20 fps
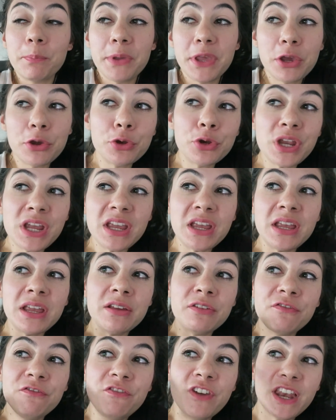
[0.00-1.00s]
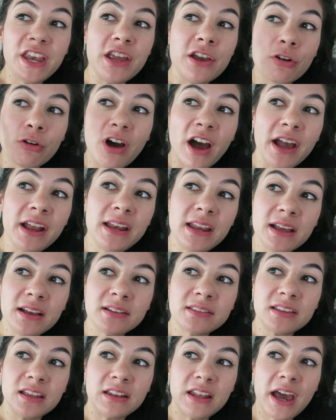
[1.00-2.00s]
beauty video
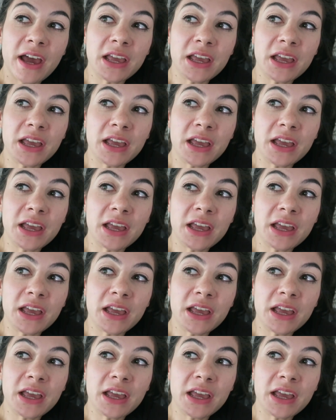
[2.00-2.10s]
ideas that